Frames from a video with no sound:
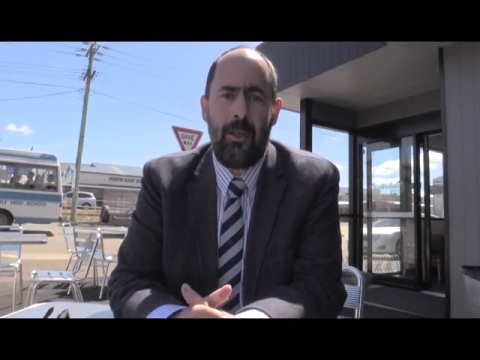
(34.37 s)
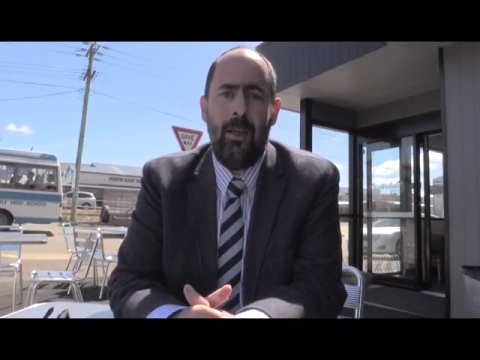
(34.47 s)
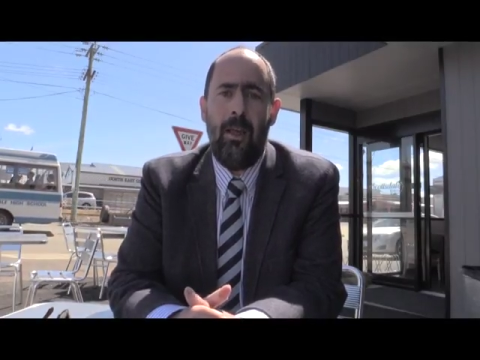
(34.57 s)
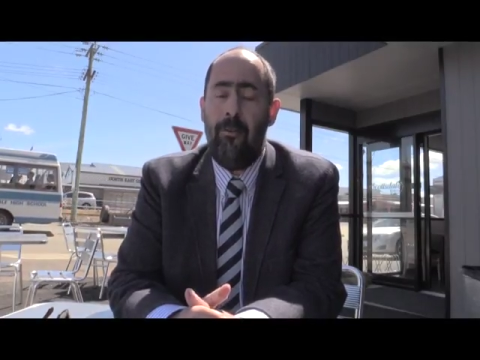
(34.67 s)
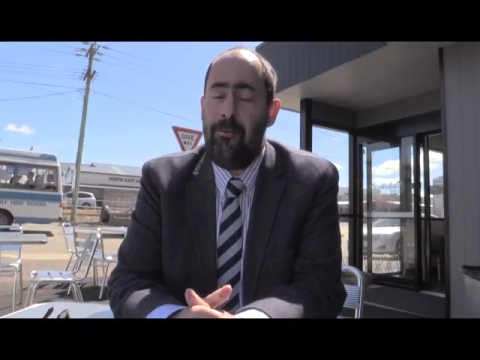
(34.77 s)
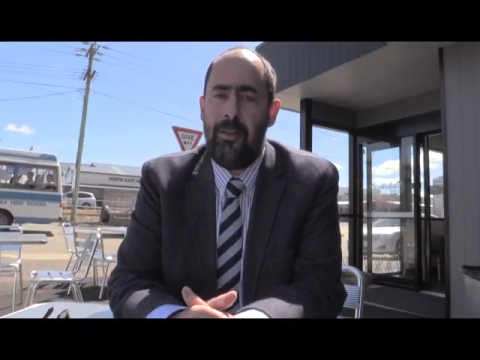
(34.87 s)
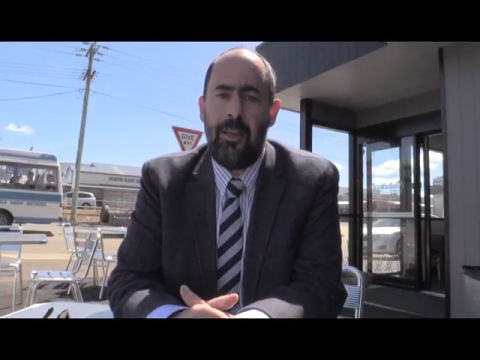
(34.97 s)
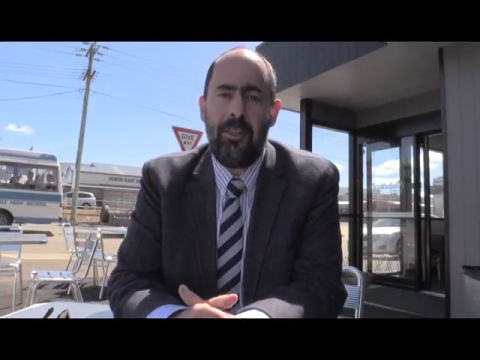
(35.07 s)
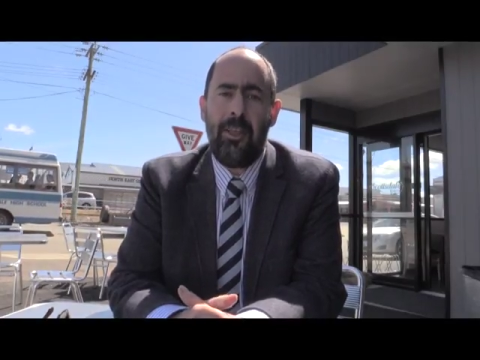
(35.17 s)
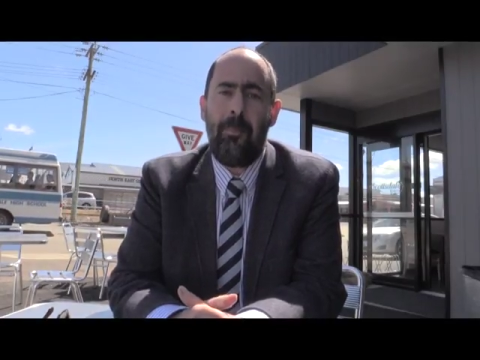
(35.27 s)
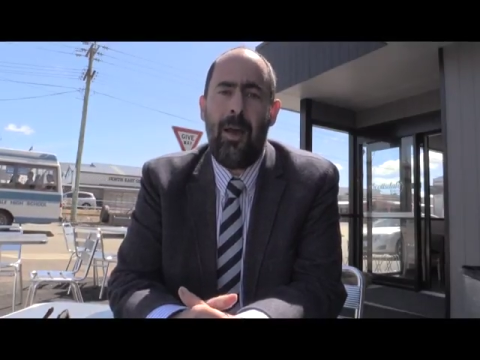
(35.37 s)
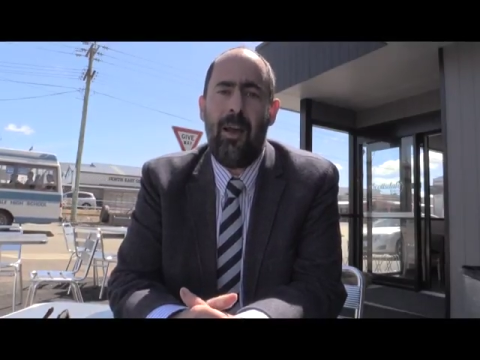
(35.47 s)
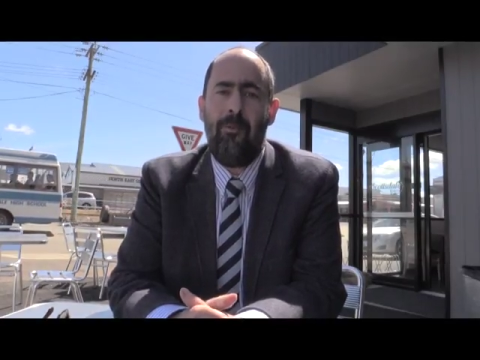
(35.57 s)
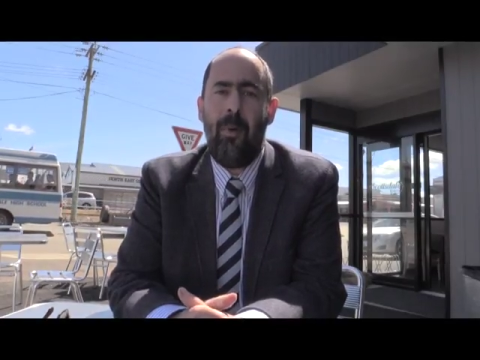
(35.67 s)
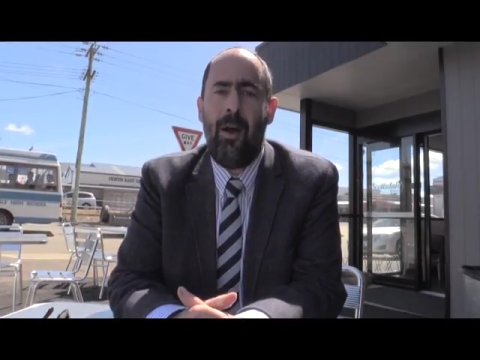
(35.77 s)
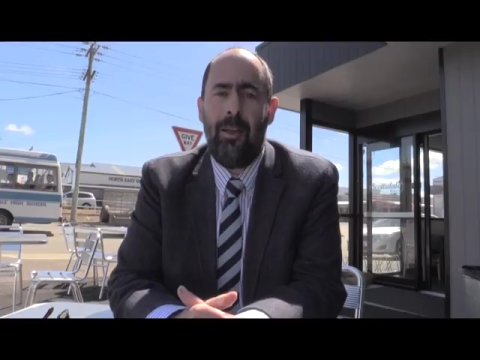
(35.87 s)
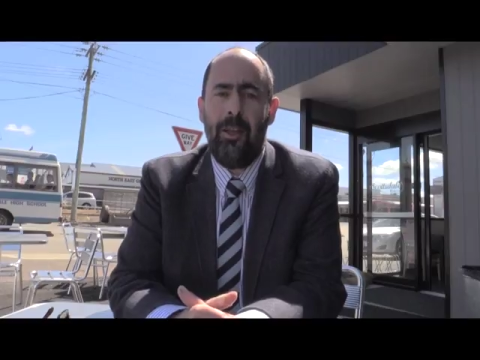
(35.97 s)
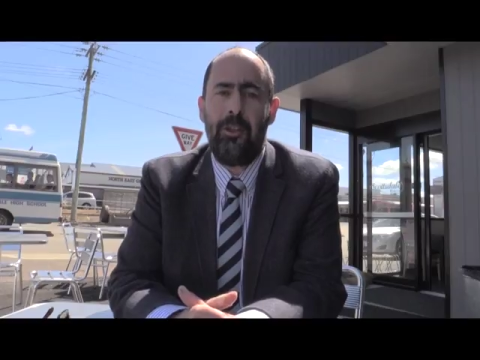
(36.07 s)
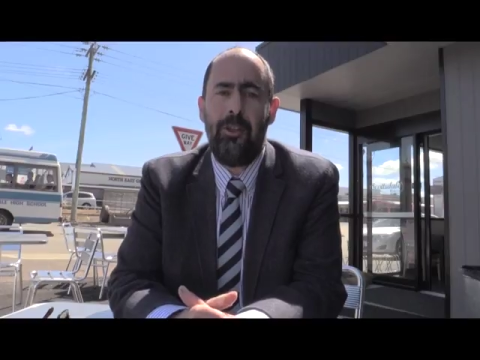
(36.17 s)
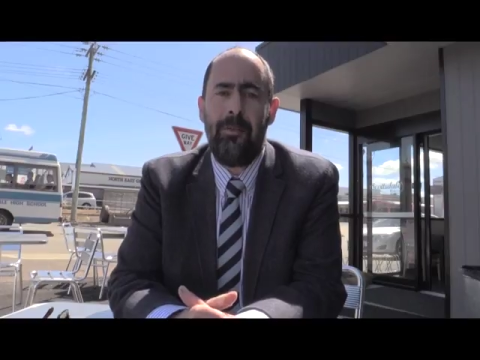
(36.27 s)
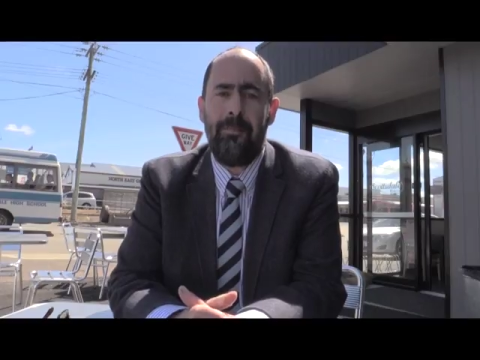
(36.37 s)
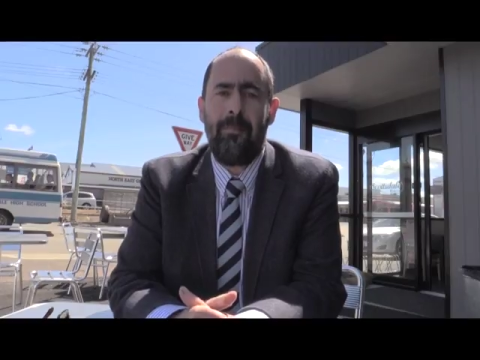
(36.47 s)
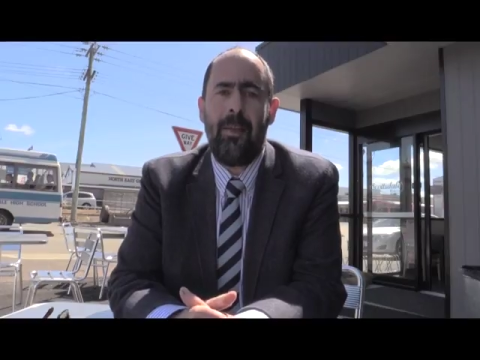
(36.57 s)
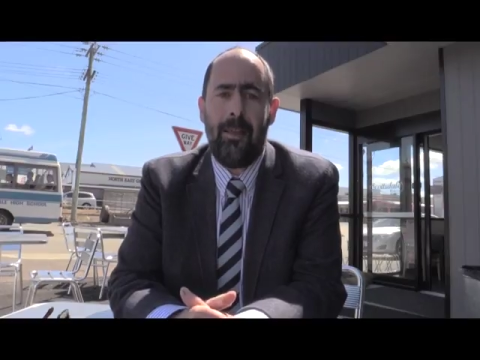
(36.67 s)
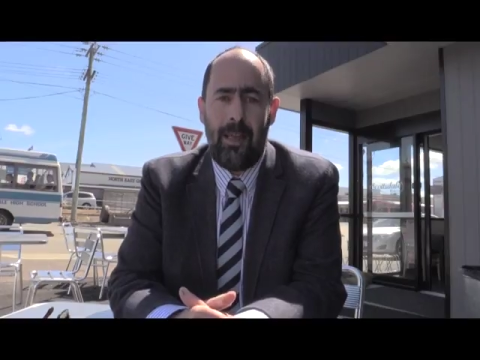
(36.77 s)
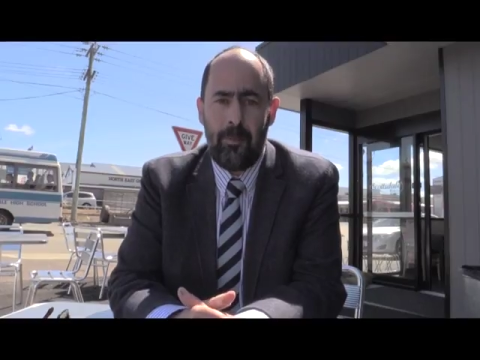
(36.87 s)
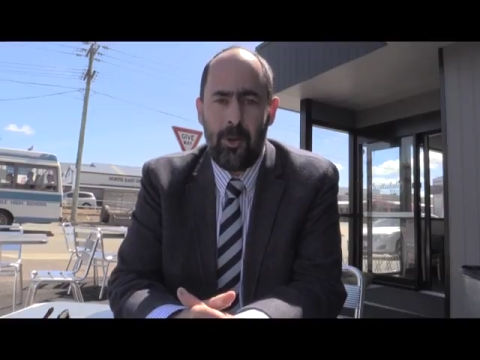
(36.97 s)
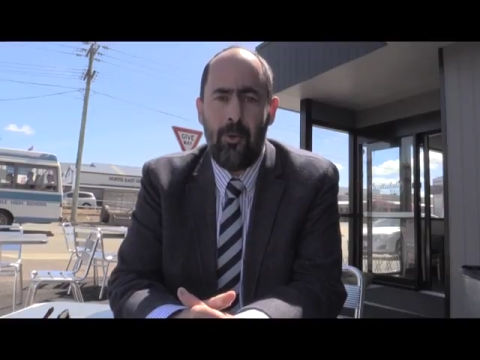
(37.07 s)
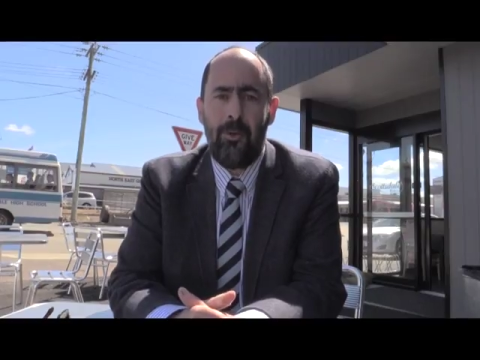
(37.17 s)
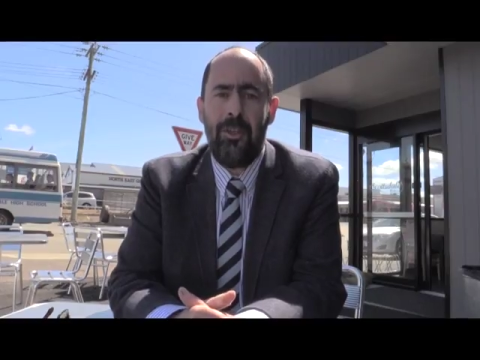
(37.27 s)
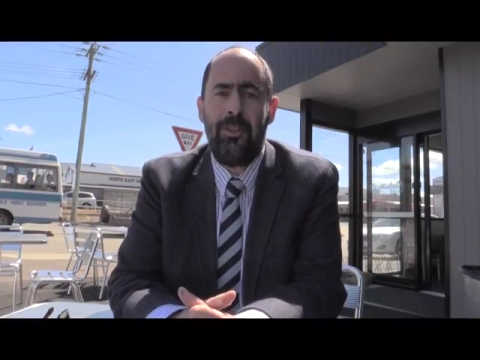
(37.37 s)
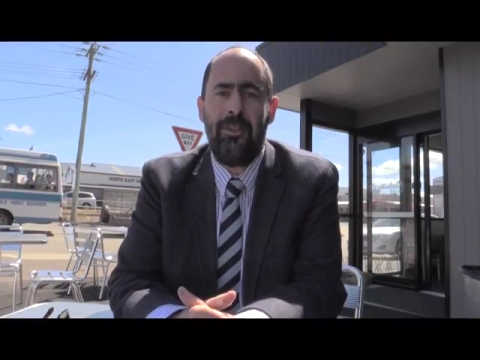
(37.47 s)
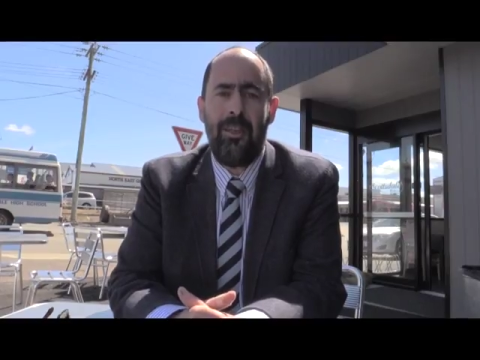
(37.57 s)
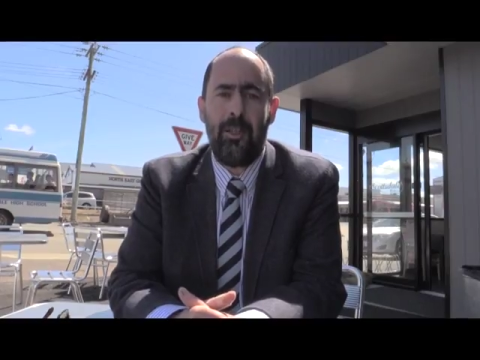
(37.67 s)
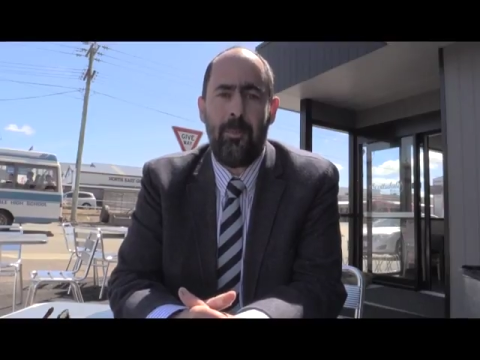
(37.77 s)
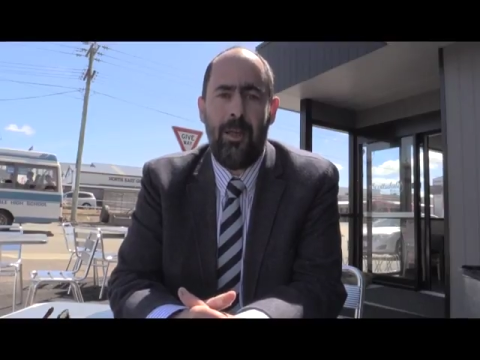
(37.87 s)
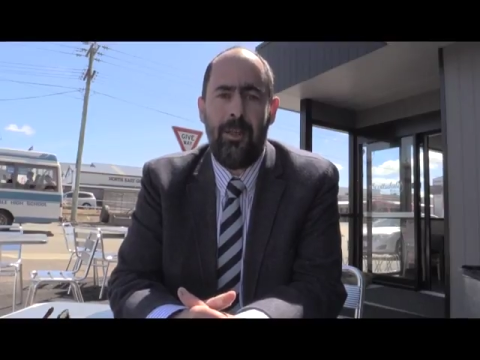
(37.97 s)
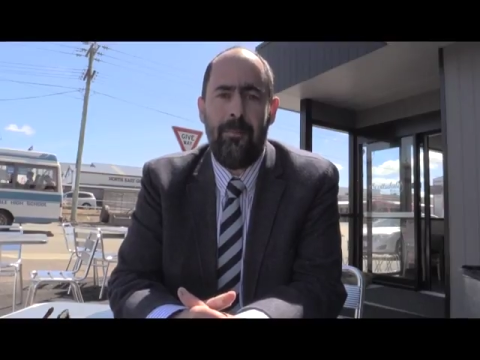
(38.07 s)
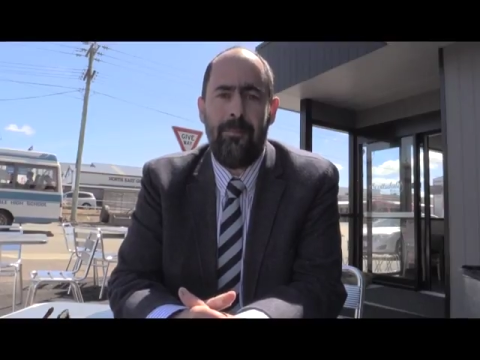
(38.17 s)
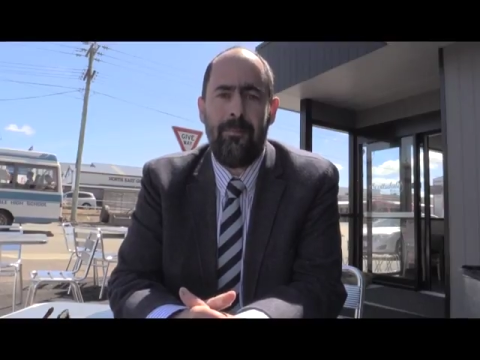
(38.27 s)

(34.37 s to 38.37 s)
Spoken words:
Fantastic part of my electorate, come to North Eastern Tasmania.